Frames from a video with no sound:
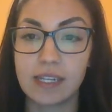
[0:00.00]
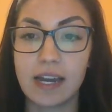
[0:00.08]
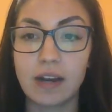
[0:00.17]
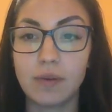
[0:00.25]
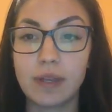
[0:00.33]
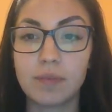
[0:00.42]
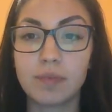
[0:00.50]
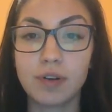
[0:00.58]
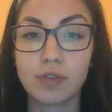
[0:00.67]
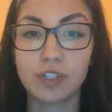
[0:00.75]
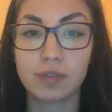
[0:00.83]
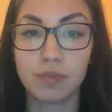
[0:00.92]
how we
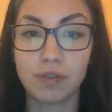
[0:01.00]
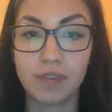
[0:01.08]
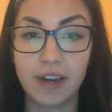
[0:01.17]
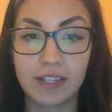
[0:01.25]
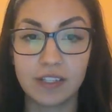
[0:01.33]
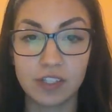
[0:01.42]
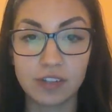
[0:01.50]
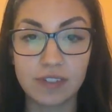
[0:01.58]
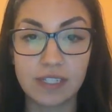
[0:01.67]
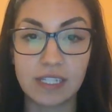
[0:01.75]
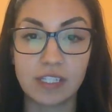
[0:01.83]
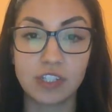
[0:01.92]
approach and provide
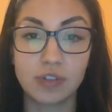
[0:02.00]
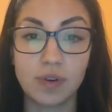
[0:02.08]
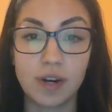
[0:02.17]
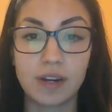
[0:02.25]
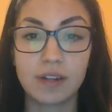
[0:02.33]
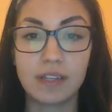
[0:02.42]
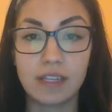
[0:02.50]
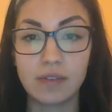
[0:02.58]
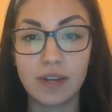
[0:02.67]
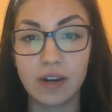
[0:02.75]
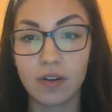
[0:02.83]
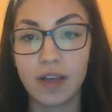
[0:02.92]
services to our
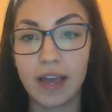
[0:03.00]
neonatal